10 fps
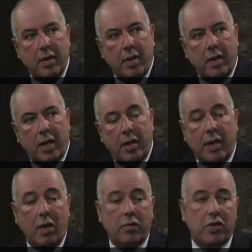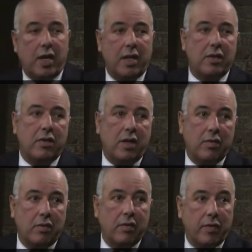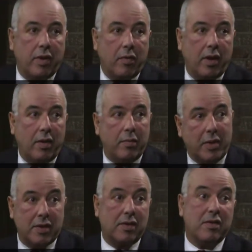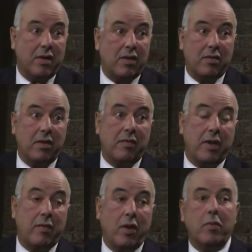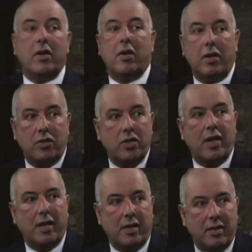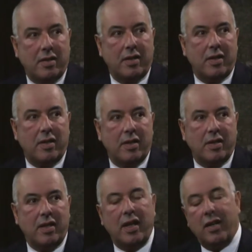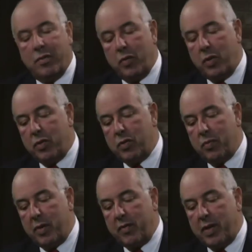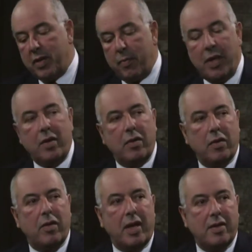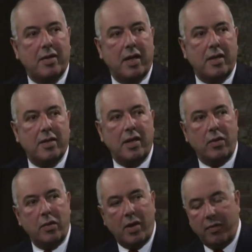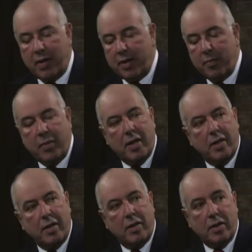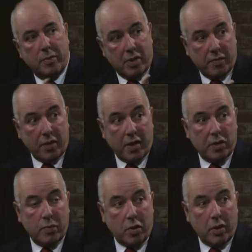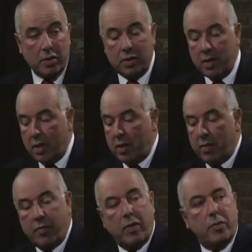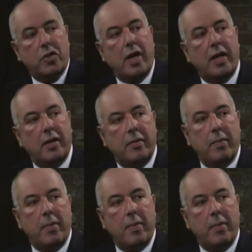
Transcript: Mm. And now China is not doing very well, Brazil is not doing very well because China. Oh, really? Yeah. We used to be very dependent on the United States. Now you are very dependent in terms of exports from China.